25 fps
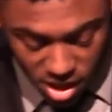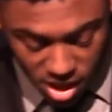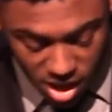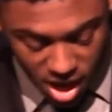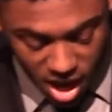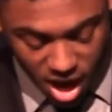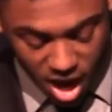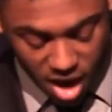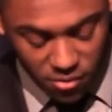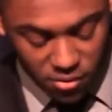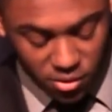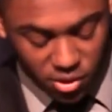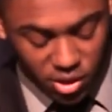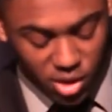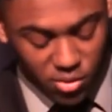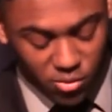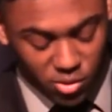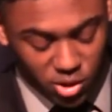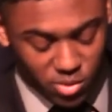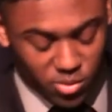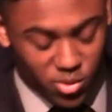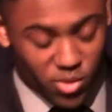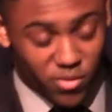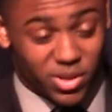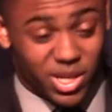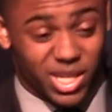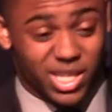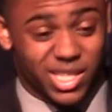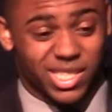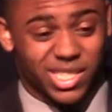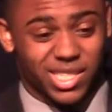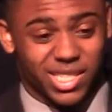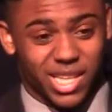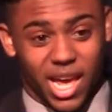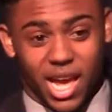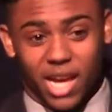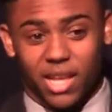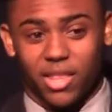Everything was moving
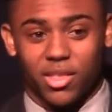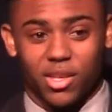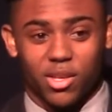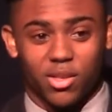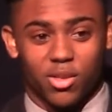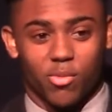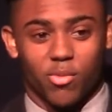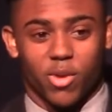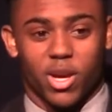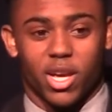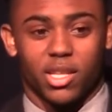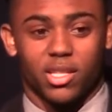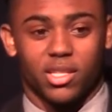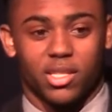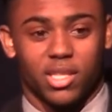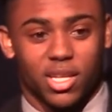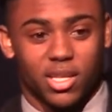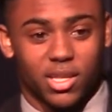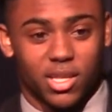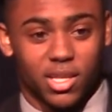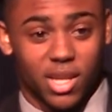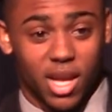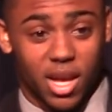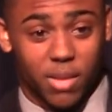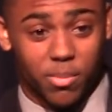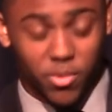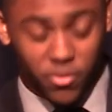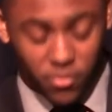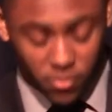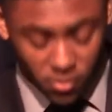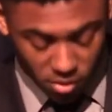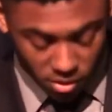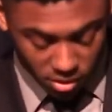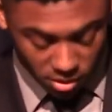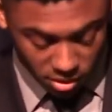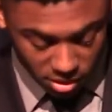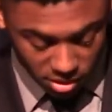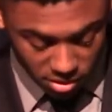exactly the way it did the night
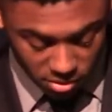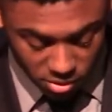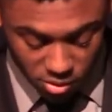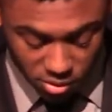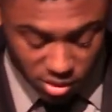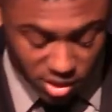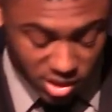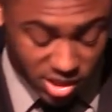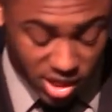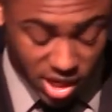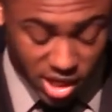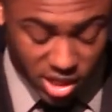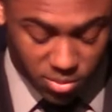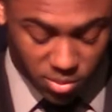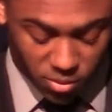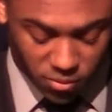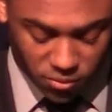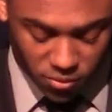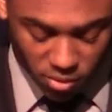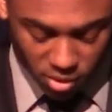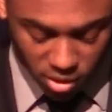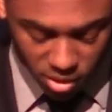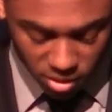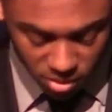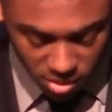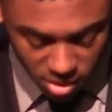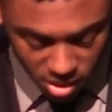before, or the days before.